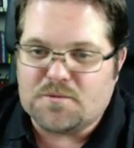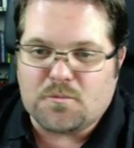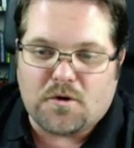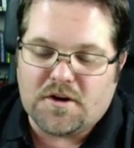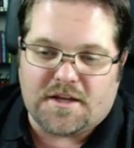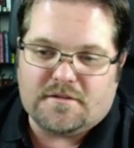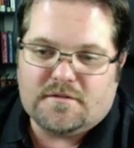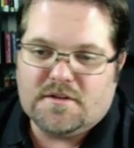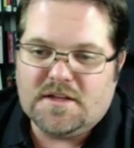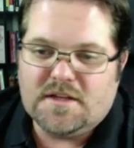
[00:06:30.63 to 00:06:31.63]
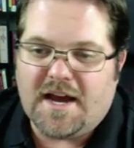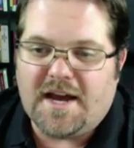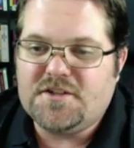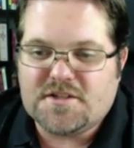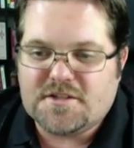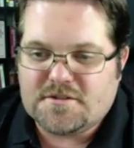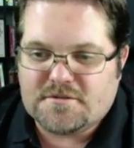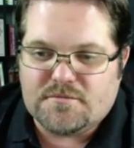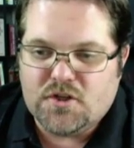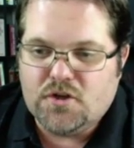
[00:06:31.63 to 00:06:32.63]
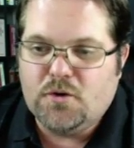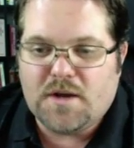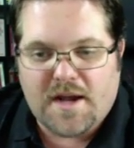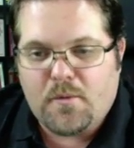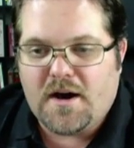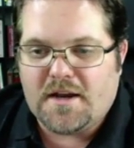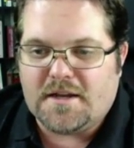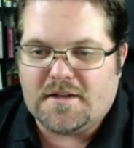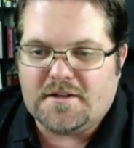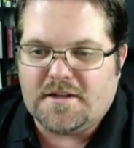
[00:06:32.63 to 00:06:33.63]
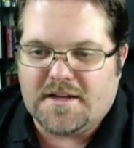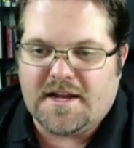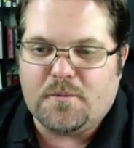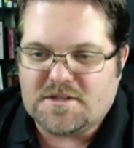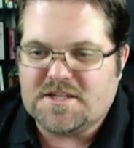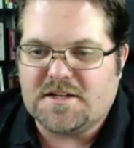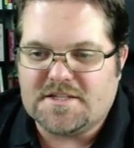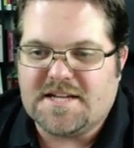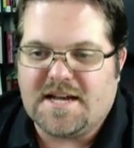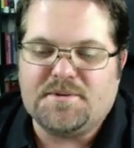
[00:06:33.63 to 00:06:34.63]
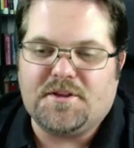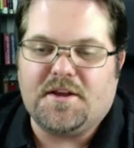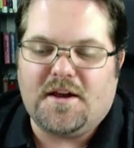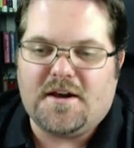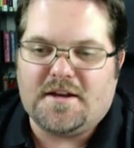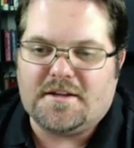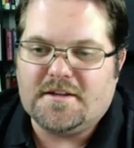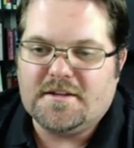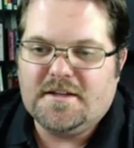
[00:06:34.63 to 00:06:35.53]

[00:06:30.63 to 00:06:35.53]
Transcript: working. I just knew what I wanted, and I wasn't going to stop till I got it.